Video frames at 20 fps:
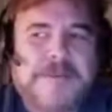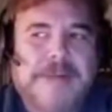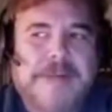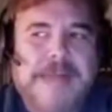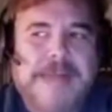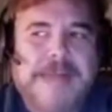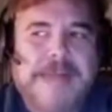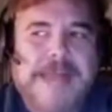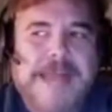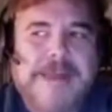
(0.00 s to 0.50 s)

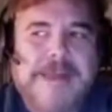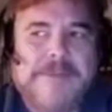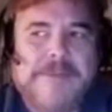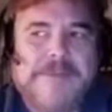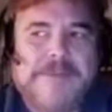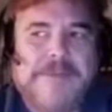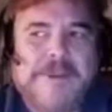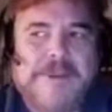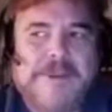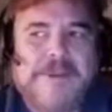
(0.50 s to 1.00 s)
My dad
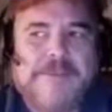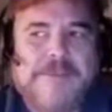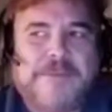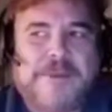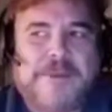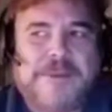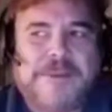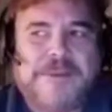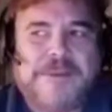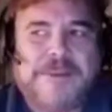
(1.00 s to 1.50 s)
was vice
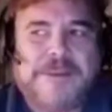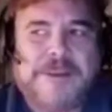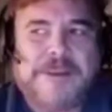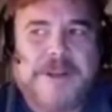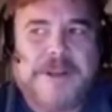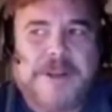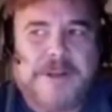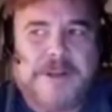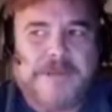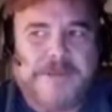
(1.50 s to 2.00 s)

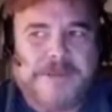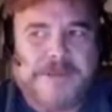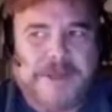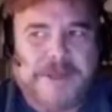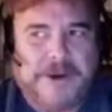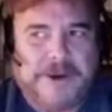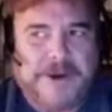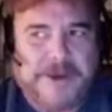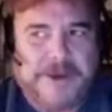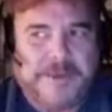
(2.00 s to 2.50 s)
president of
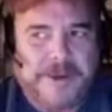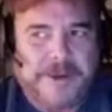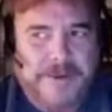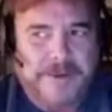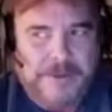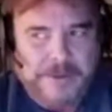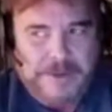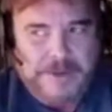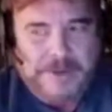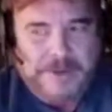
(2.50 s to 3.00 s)

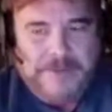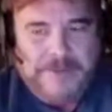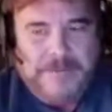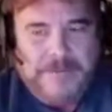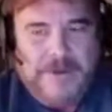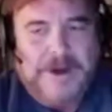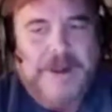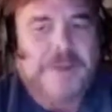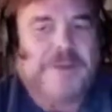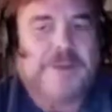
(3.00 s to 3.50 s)
TRW
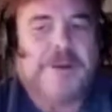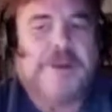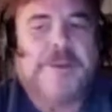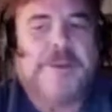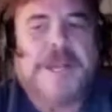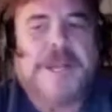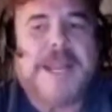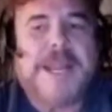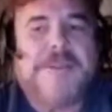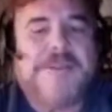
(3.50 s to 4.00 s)
for
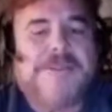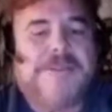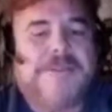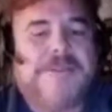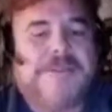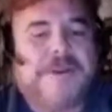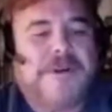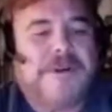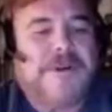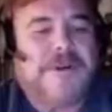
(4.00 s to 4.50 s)
customer
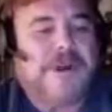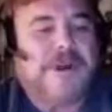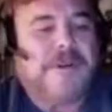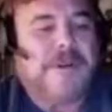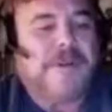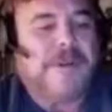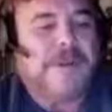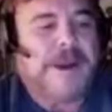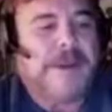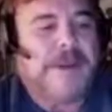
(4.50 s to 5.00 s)
communications,
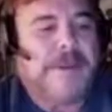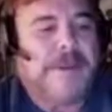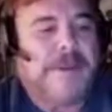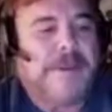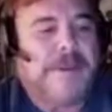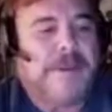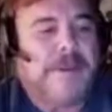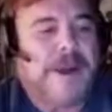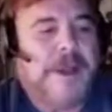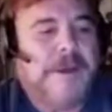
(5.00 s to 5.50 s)
so I grew up
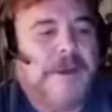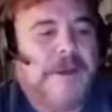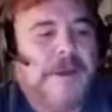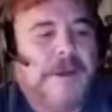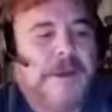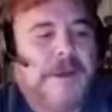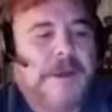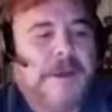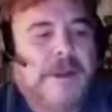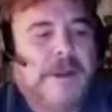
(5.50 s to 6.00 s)
around the
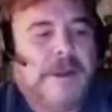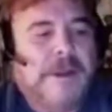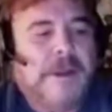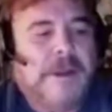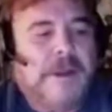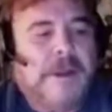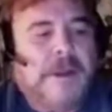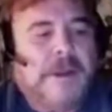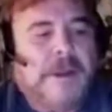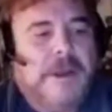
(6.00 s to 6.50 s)
Apollo
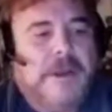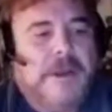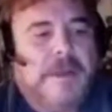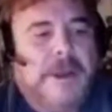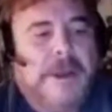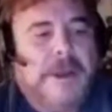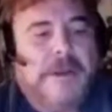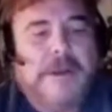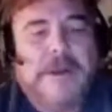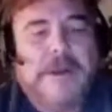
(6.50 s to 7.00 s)

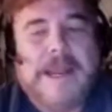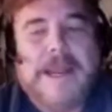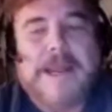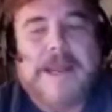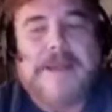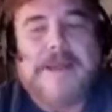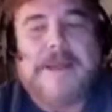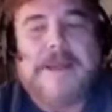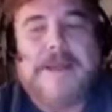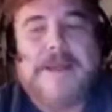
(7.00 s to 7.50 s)

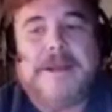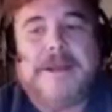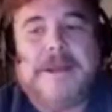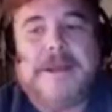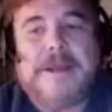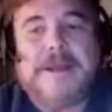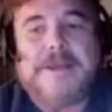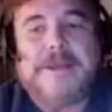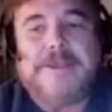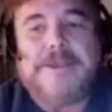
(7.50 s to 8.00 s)

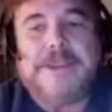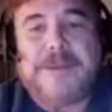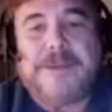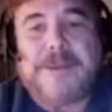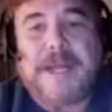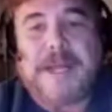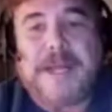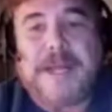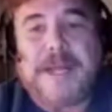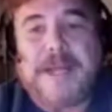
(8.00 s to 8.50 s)
and
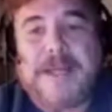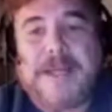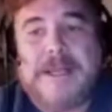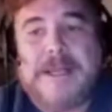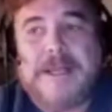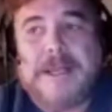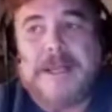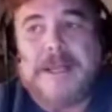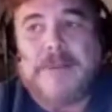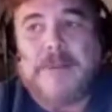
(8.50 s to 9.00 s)
Gemini
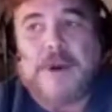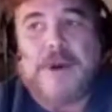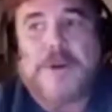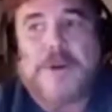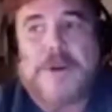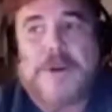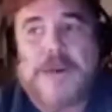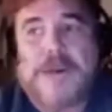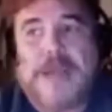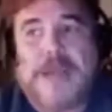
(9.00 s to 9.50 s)
and
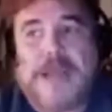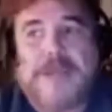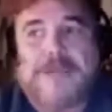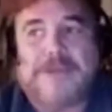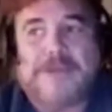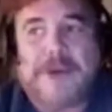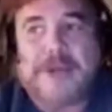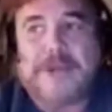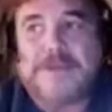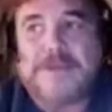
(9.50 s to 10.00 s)
Mercury
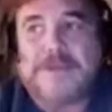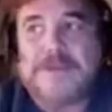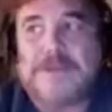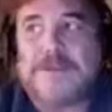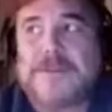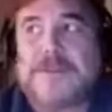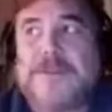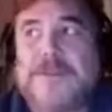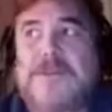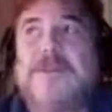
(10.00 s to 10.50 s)

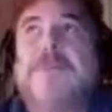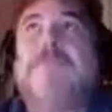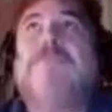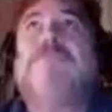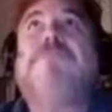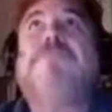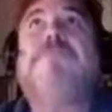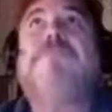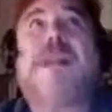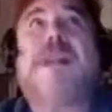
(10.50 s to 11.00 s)
astronauts
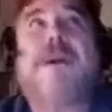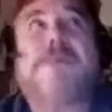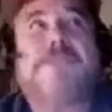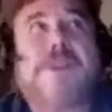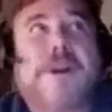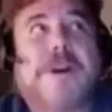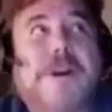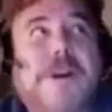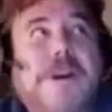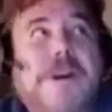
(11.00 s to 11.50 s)

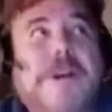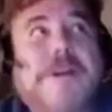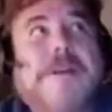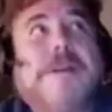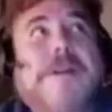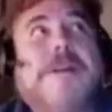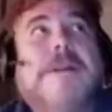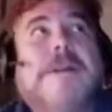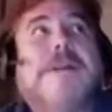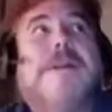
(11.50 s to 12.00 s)
when I was
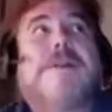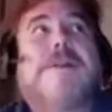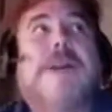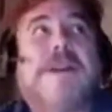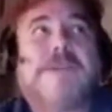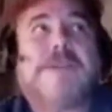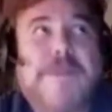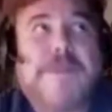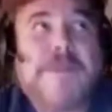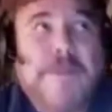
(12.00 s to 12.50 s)
younger.
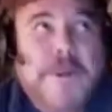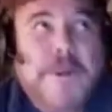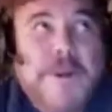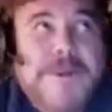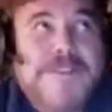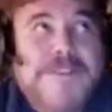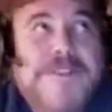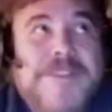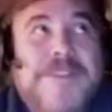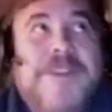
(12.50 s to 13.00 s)
Graduated from
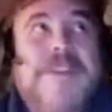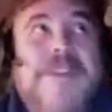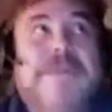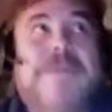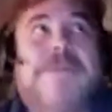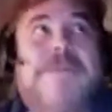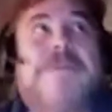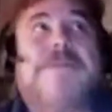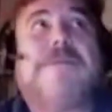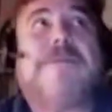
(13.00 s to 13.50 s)

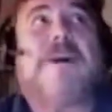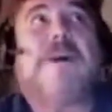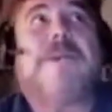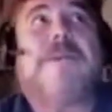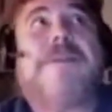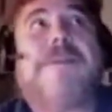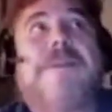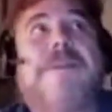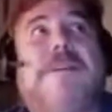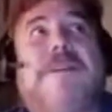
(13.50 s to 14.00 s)
USC, was
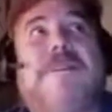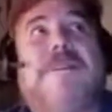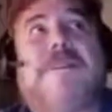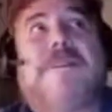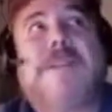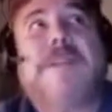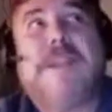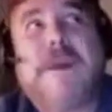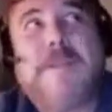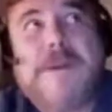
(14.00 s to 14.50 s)
involved in the
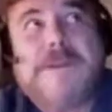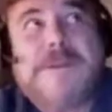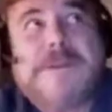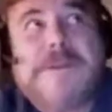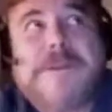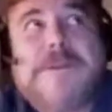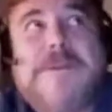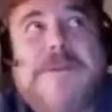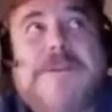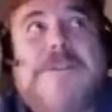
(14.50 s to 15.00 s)
video
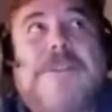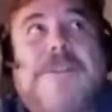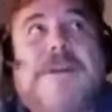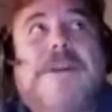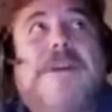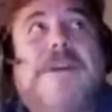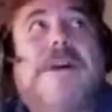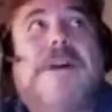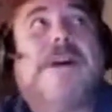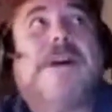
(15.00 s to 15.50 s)
business, was
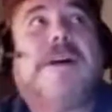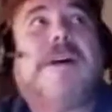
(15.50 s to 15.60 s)
in